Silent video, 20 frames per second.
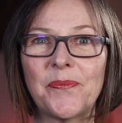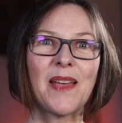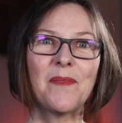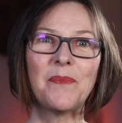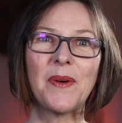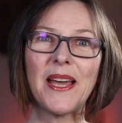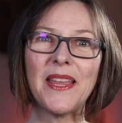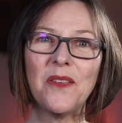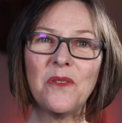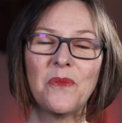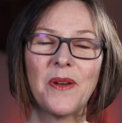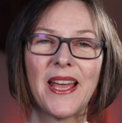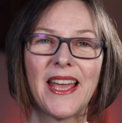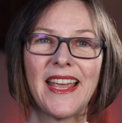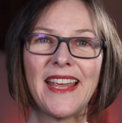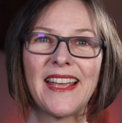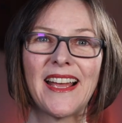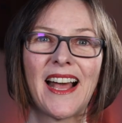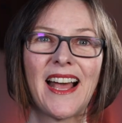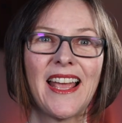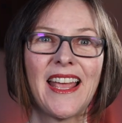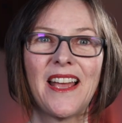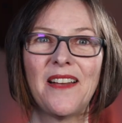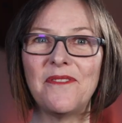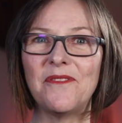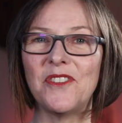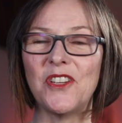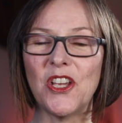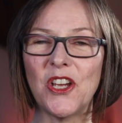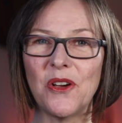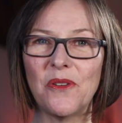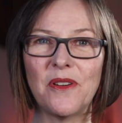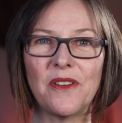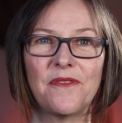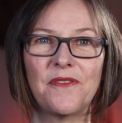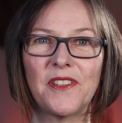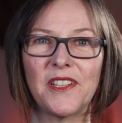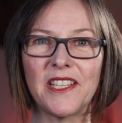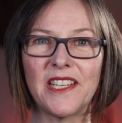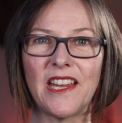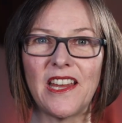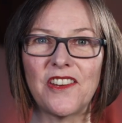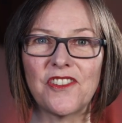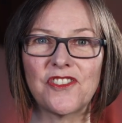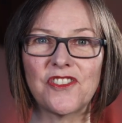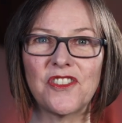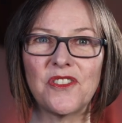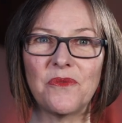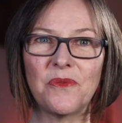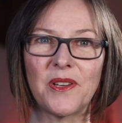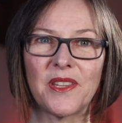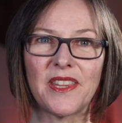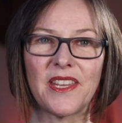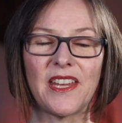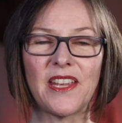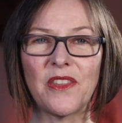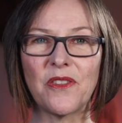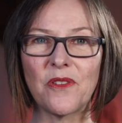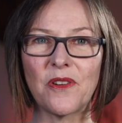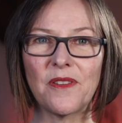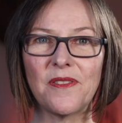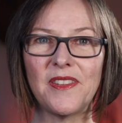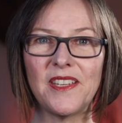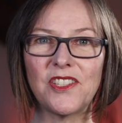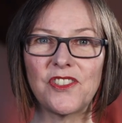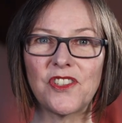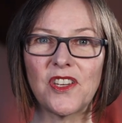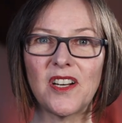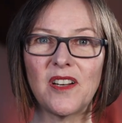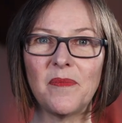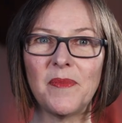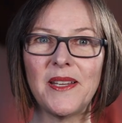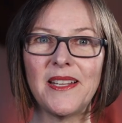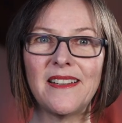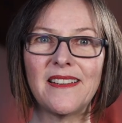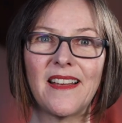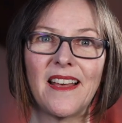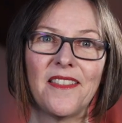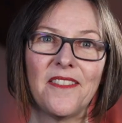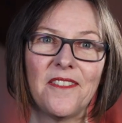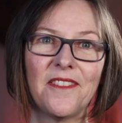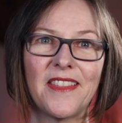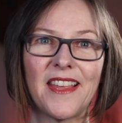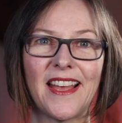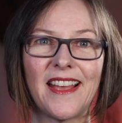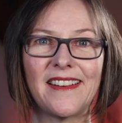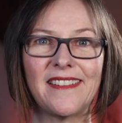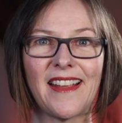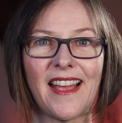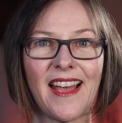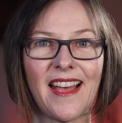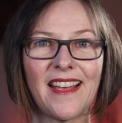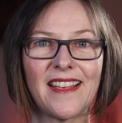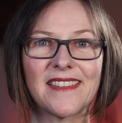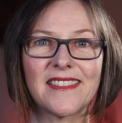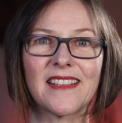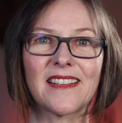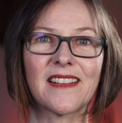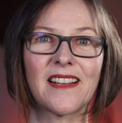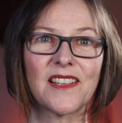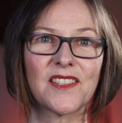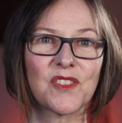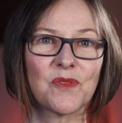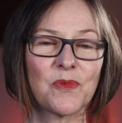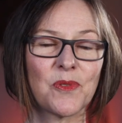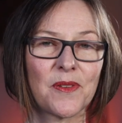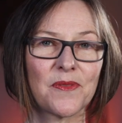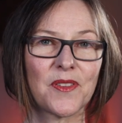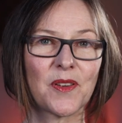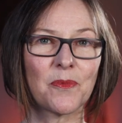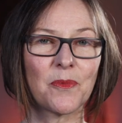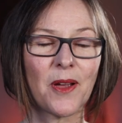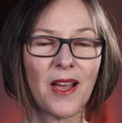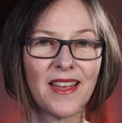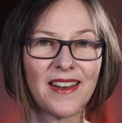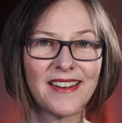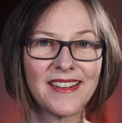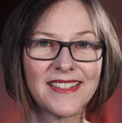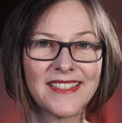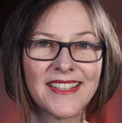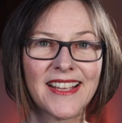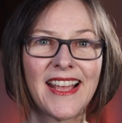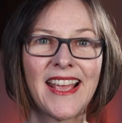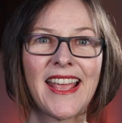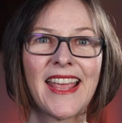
And by the way, I have no affiliation with either of these gentlemen other than as a customer of their products